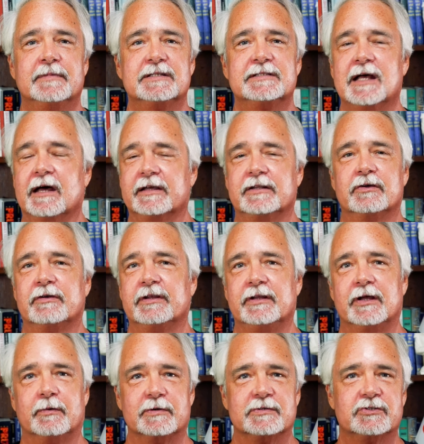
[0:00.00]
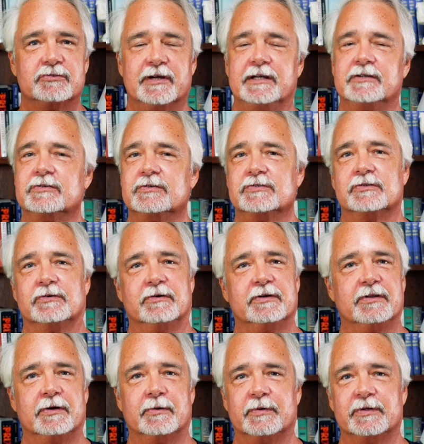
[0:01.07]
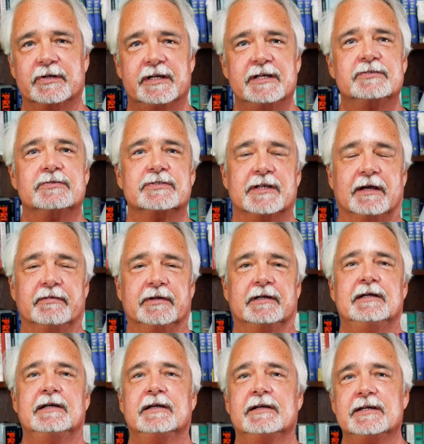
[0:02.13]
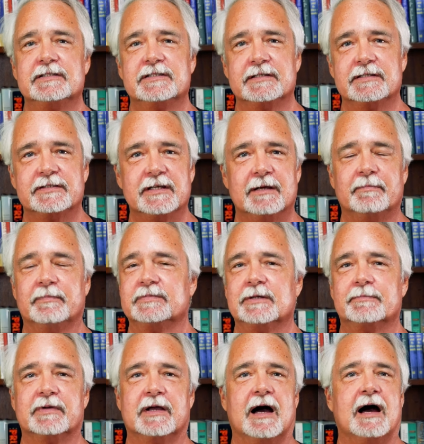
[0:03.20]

It's not like they're in there with strangers or in there with the kids or something. This is some